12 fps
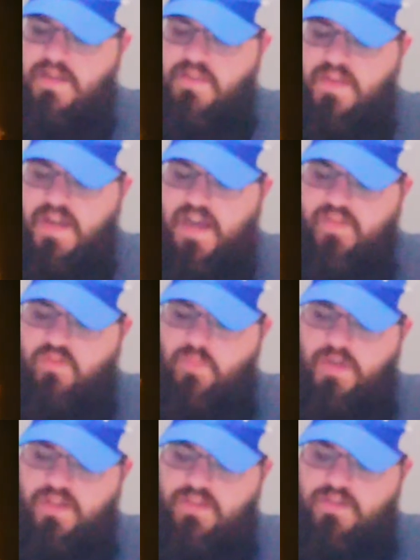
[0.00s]
the half of
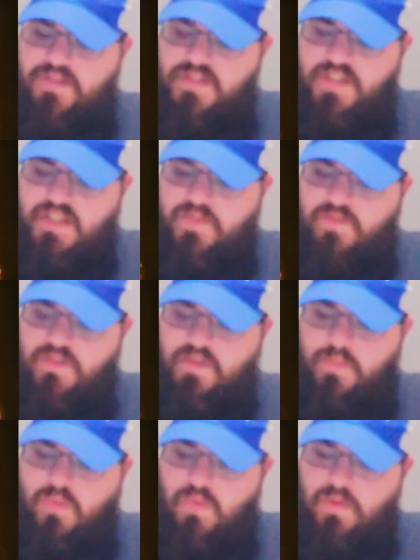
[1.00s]
my goods I give to the
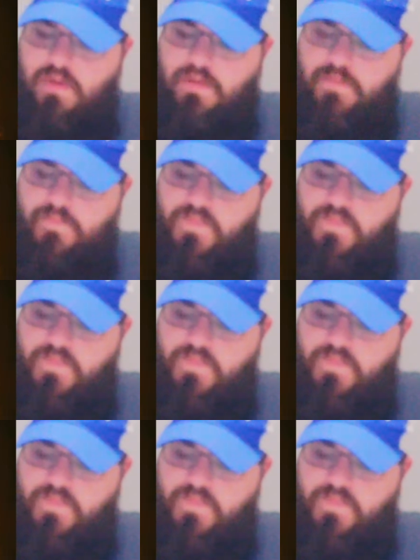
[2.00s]
poor,